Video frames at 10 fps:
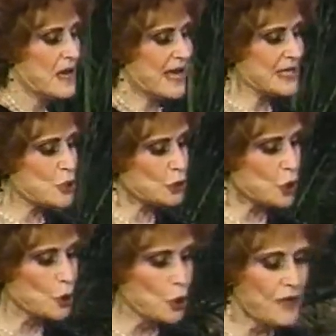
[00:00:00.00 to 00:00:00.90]
He took
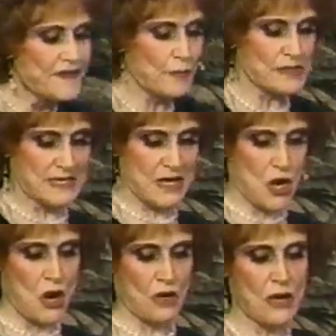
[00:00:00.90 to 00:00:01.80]
the good that was in
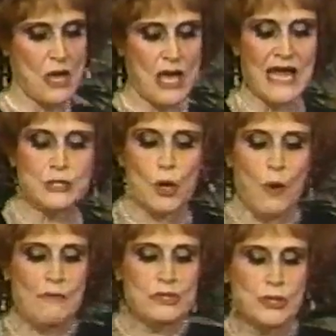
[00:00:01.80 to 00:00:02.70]
her. He took
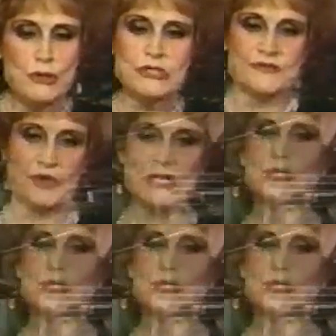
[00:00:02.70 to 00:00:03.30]
what was useful. He